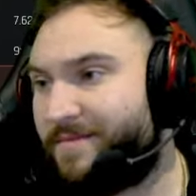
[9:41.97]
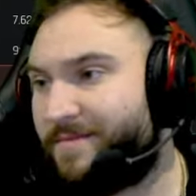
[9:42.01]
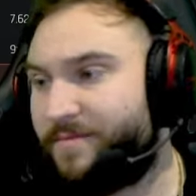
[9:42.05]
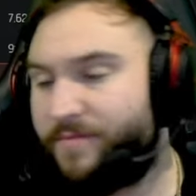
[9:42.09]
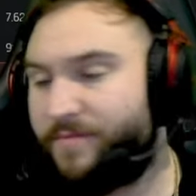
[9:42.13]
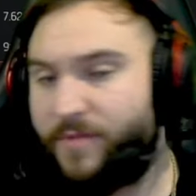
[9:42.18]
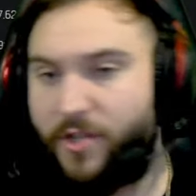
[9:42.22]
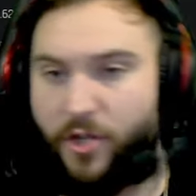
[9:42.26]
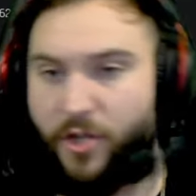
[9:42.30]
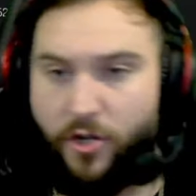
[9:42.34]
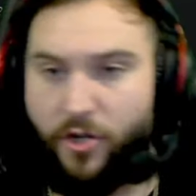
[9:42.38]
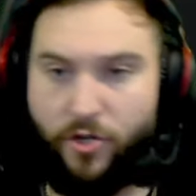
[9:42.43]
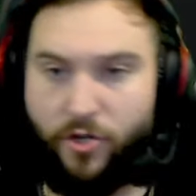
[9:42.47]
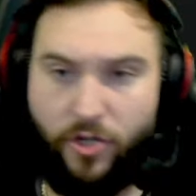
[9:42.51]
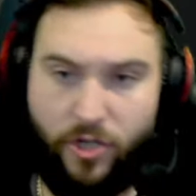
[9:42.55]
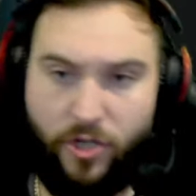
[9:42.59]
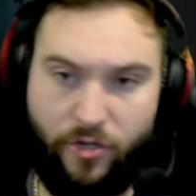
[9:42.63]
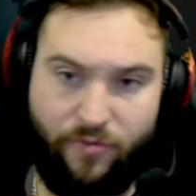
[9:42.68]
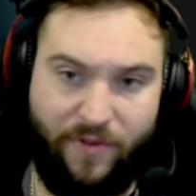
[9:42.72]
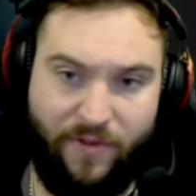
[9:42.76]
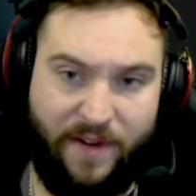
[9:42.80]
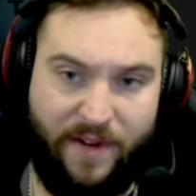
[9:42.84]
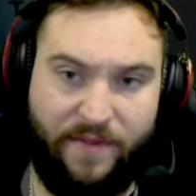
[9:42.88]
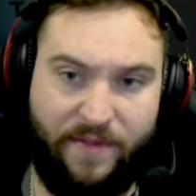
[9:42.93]
you
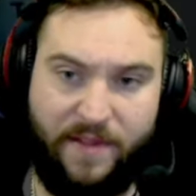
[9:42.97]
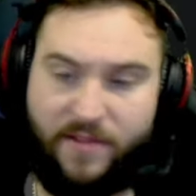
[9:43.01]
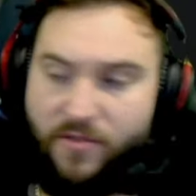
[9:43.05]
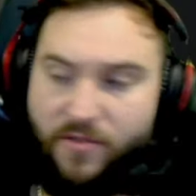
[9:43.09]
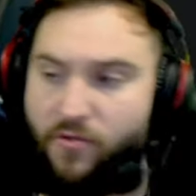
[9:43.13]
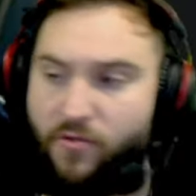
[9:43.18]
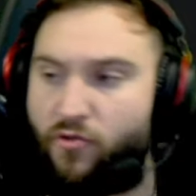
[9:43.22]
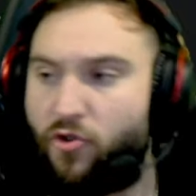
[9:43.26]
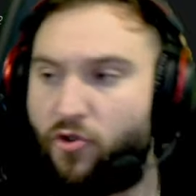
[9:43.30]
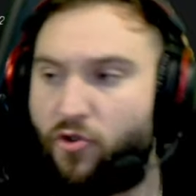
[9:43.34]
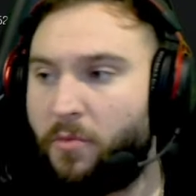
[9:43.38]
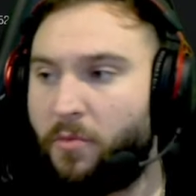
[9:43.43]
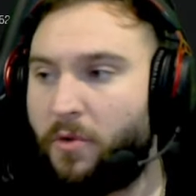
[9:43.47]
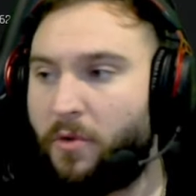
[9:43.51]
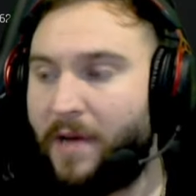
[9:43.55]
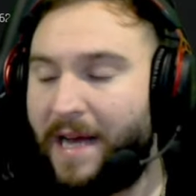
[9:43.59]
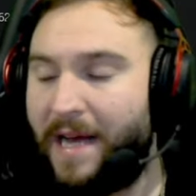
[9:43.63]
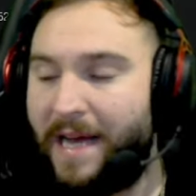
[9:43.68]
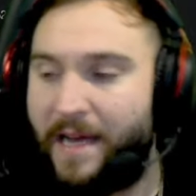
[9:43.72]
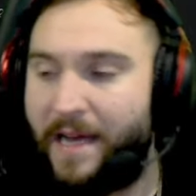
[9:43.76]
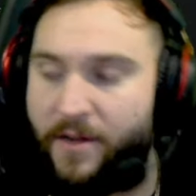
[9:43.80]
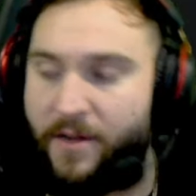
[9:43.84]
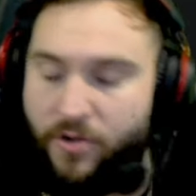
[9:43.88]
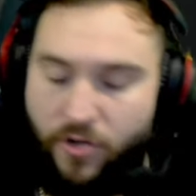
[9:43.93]
could run this on normal,
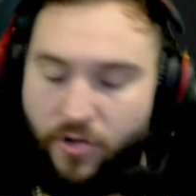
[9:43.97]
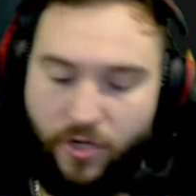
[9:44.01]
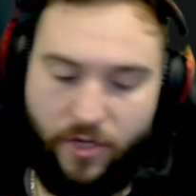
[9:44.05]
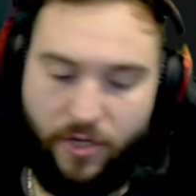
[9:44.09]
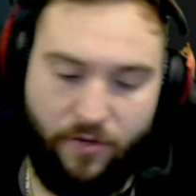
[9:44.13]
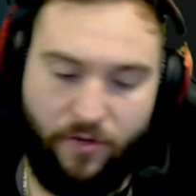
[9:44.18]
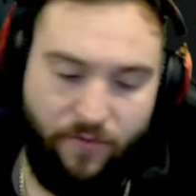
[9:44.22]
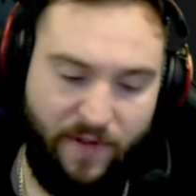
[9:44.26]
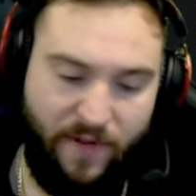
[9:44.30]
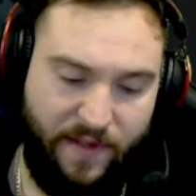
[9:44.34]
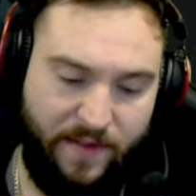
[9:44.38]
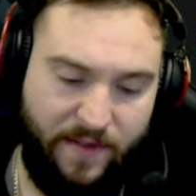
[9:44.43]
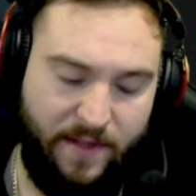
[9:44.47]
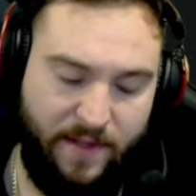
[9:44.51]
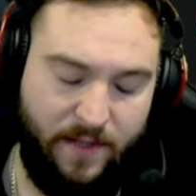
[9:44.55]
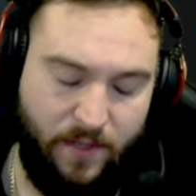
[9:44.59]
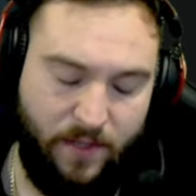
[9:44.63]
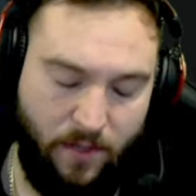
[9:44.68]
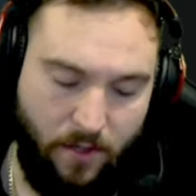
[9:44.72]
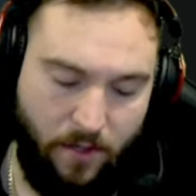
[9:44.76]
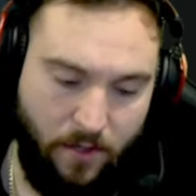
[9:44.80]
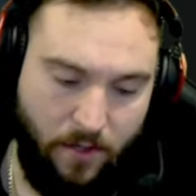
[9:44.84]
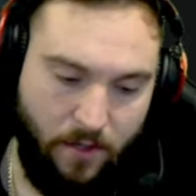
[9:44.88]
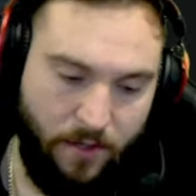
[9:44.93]
and you can run this
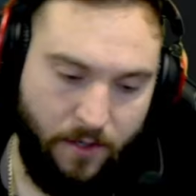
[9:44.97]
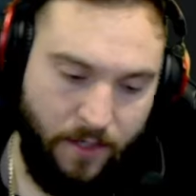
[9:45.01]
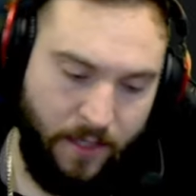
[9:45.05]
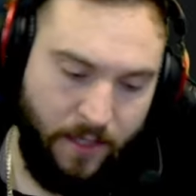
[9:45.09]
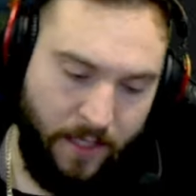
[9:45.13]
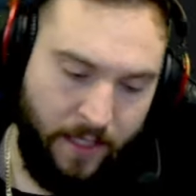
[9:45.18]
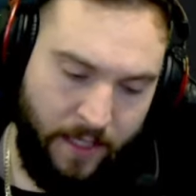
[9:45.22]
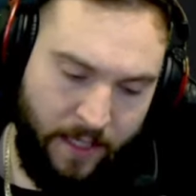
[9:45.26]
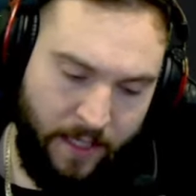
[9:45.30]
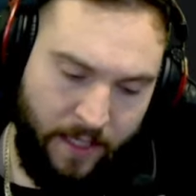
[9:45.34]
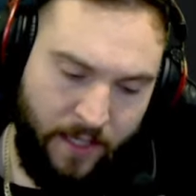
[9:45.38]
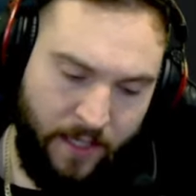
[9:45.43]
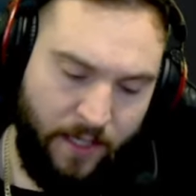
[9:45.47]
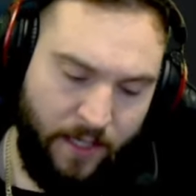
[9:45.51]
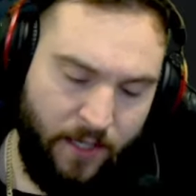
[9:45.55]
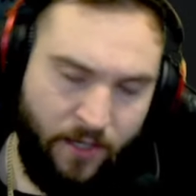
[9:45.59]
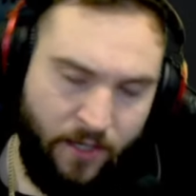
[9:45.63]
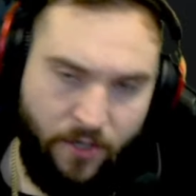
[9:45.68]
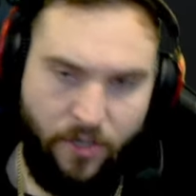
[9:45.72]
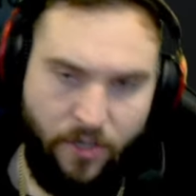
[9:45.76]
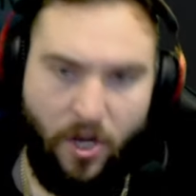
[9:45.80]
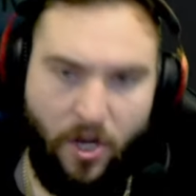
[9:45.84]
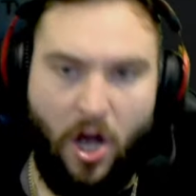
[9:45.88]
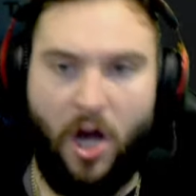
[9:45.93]
on
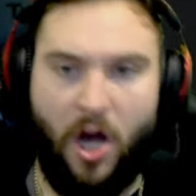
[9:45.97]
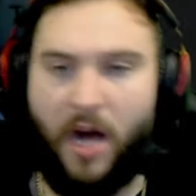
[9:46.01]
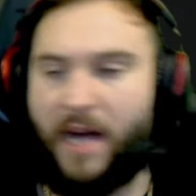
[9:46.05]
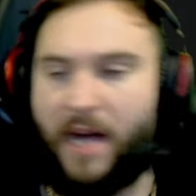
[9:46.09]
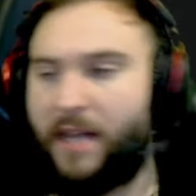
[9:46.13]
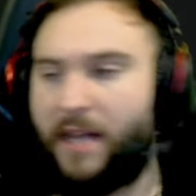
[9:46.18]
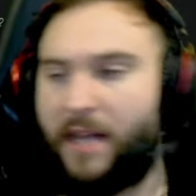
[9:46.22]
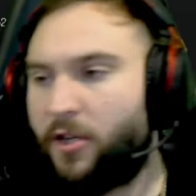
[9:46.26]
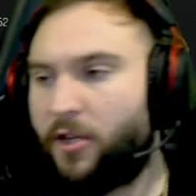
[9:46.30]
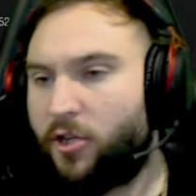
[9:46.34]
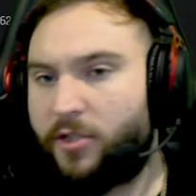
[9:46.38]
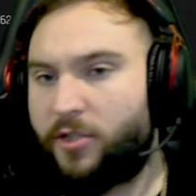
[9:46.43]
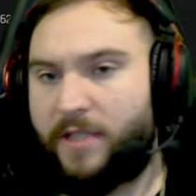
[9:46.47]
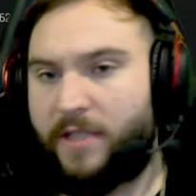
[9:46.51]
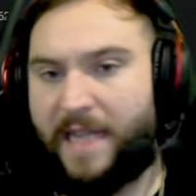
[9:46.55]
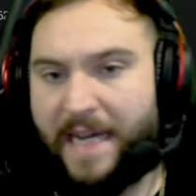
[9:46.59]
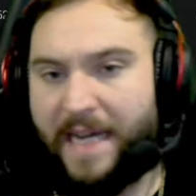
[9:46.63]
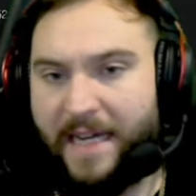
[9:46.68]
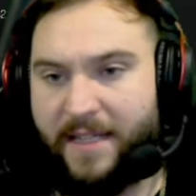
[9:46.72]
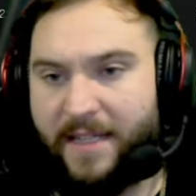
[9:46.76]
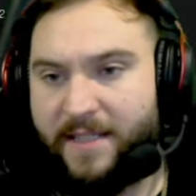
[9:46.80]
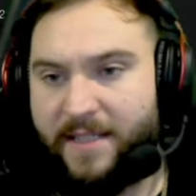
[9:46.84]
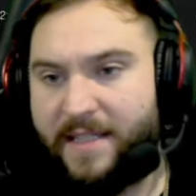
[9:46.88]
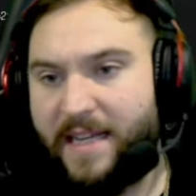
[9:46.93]
your higher
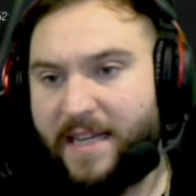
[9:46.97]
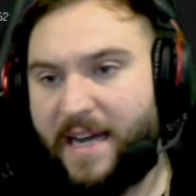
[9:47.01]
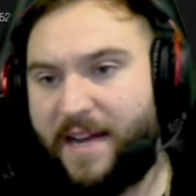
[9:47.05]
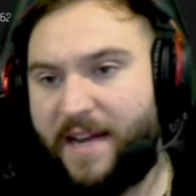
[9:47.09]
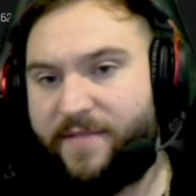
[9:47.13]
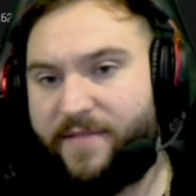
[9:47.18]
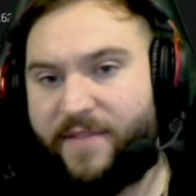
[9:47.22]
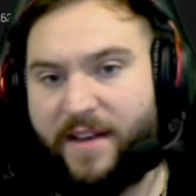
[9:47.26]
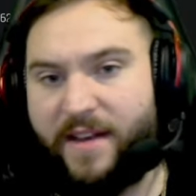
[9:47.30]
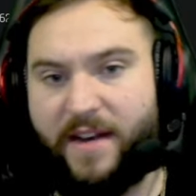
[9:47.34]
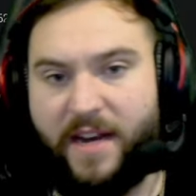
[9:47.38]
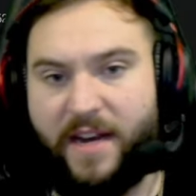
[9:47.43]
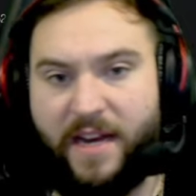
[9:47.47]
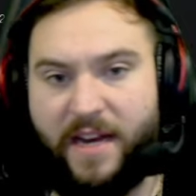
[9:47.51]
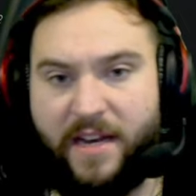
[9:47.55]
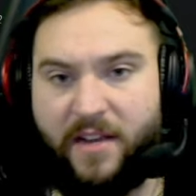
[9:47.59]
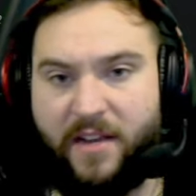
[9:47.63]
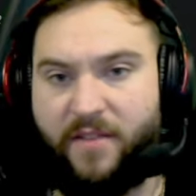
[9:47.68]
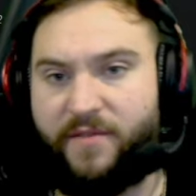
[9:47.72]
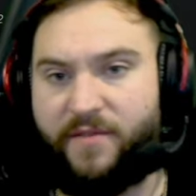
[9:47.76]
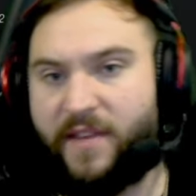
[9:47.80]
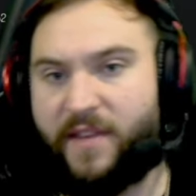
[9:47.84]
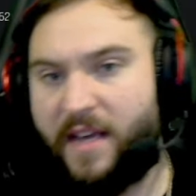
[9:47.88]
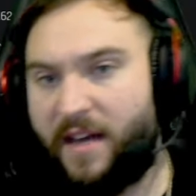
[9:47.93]
lockdowns, and then any
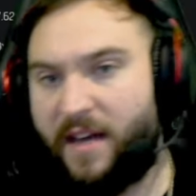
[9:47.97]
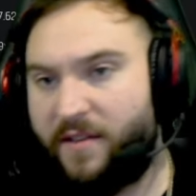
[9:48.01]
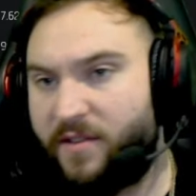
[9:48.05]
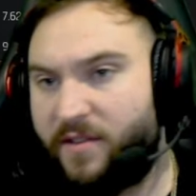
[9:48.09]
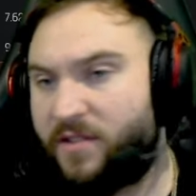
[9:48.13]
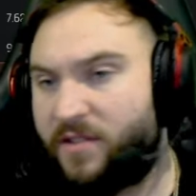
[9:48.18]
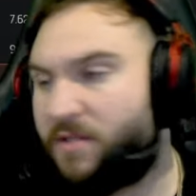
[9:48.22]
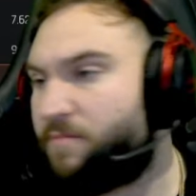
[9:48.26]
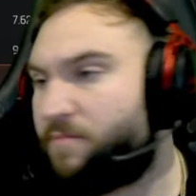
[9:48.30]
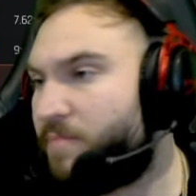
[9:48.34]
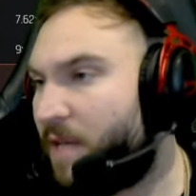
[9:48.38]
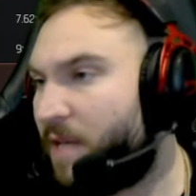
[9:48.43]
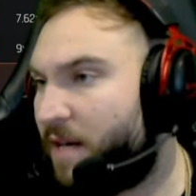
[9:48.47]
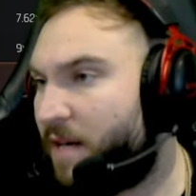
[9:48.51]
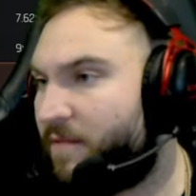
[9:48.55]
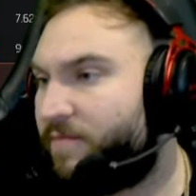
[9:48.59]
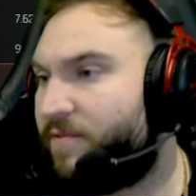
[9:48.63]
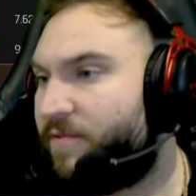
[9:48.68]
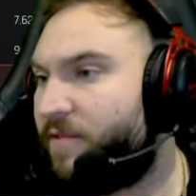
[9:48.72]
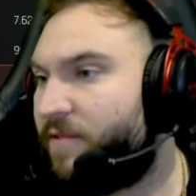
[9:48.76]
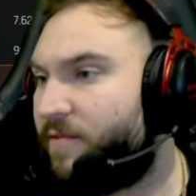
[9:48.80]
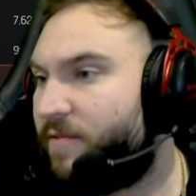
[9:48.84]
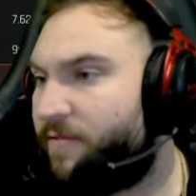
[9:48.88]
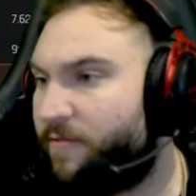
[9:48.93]
of the others
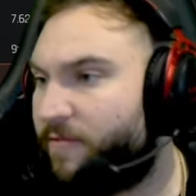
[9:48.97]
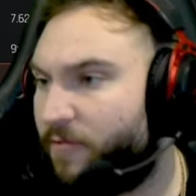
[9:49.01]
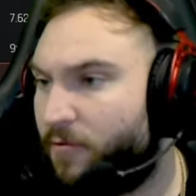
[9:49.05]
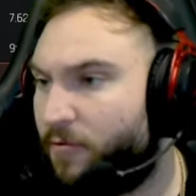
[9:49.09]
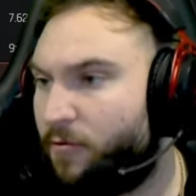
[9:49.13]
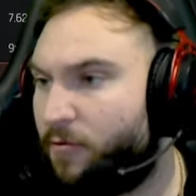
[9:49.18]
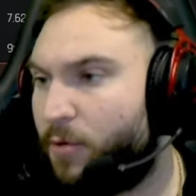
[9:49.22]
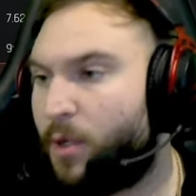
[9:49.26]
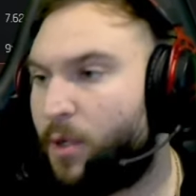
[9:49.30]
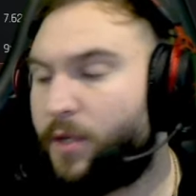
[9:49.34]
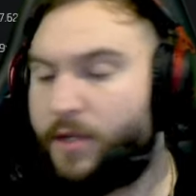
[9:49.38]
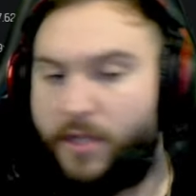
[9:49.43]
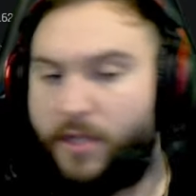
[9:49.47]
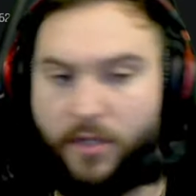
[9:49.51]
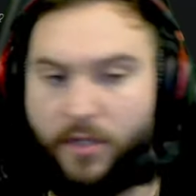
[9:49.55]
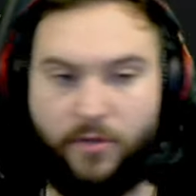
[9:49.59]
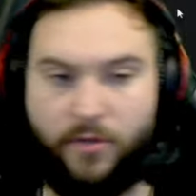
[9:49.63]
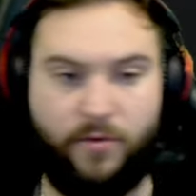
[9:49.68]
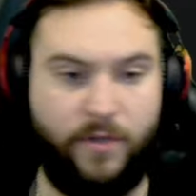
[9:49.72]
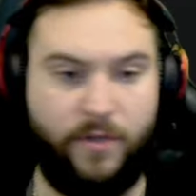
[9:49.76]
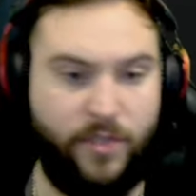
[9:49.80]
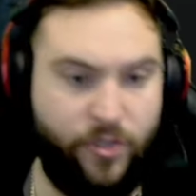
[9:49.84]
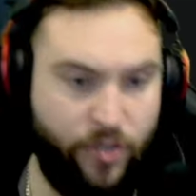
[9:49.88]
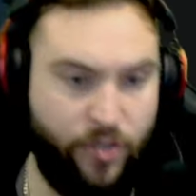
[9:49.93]
above for the
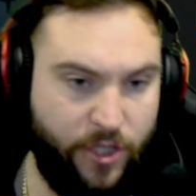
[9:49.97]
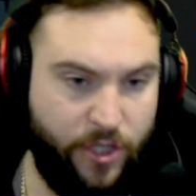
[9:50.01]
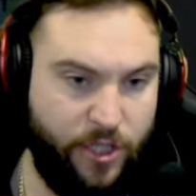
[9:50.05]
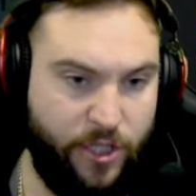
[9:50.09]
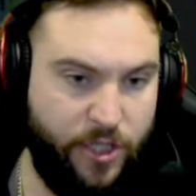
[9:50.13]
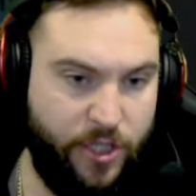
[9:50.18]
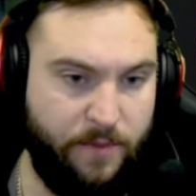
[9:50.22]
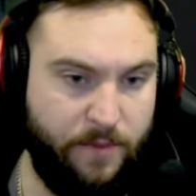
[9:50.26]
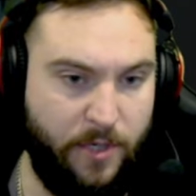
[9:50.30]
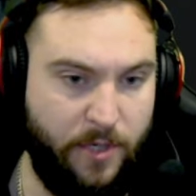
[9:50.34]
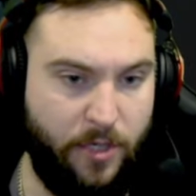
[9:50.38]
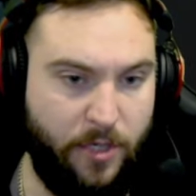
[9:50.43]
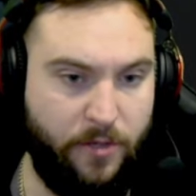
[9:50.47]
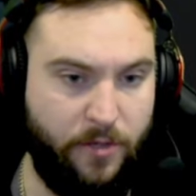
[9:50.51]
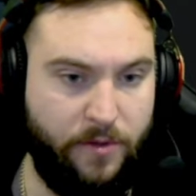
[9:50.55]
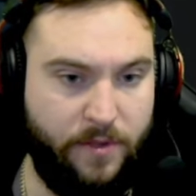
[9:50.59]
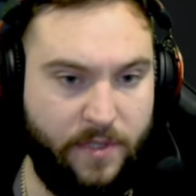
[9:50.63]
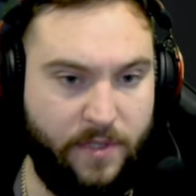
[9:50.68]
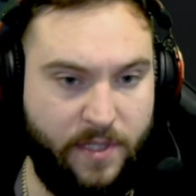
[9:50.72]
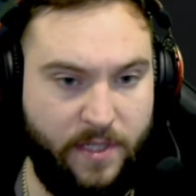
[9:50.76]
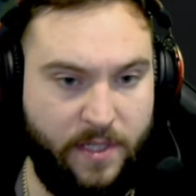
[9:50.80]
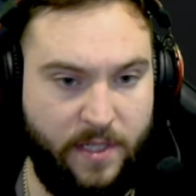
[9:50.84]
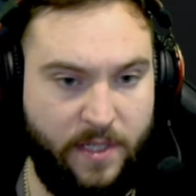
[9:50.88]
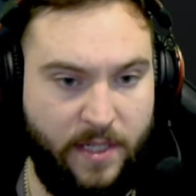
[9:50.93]
restriction
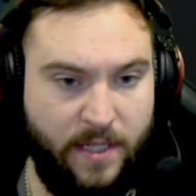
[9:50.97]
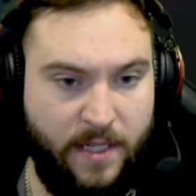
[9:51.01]
modes.